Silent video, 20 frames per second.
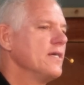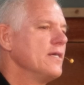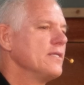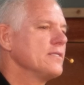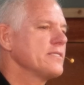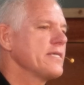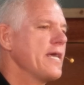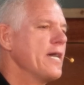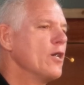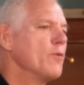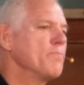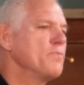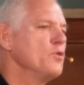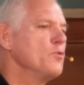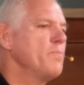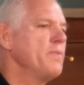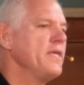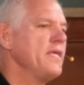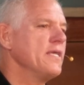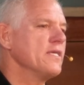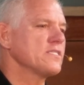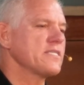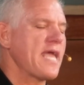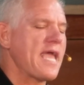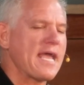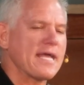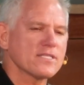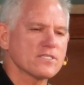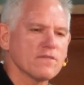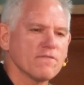to help you be his
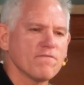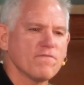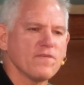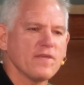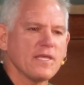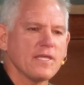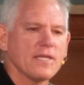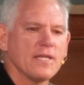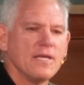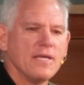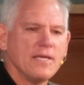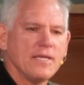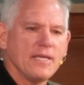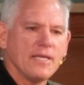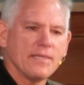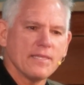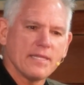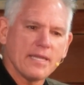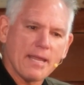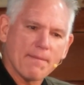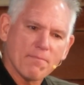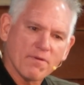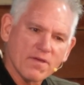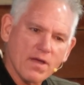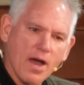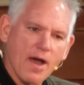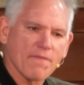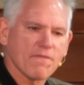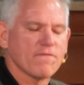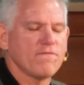hands and feet in the name of
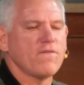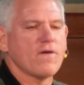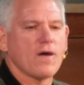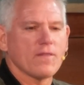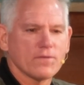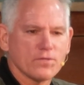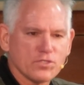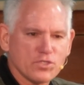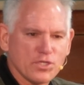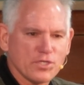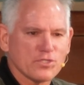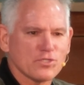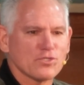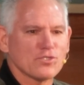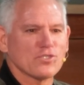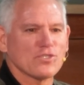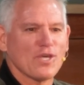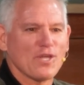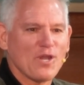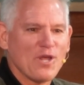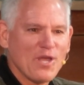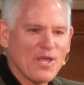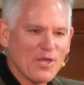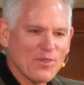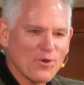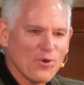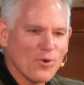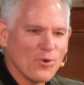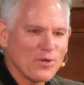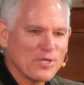God the Father, Jesus the Son,
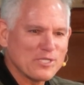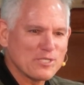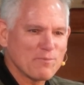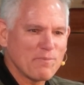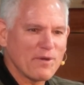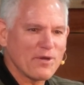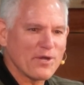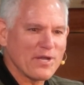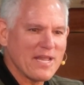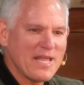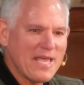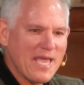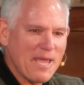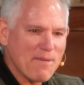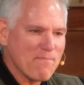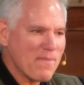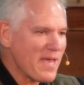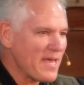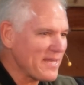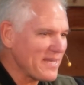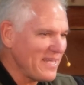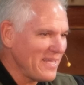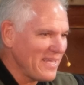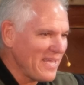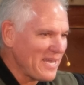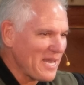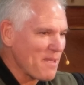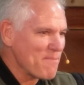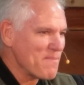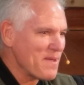and the Holy Spirit. Amen
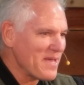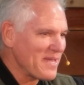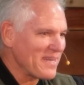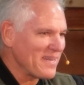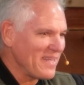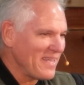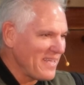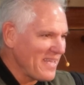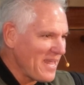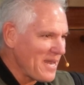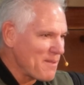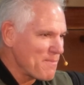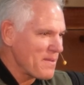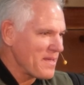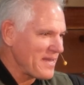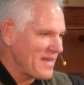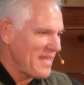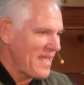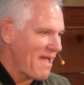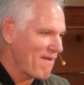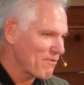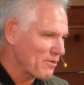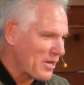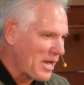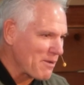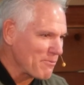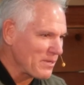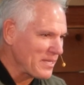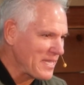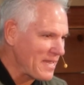and amen and amen. Have a
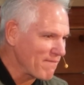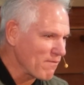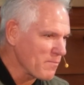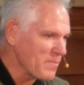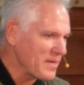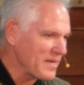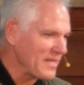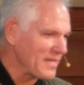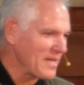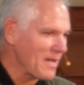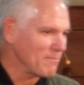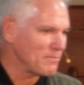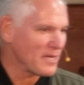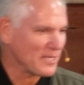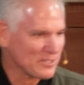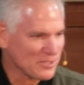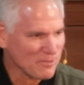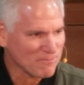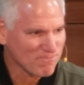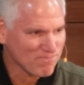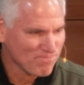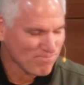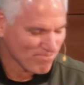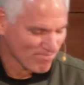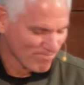great week, everybody. God bless you.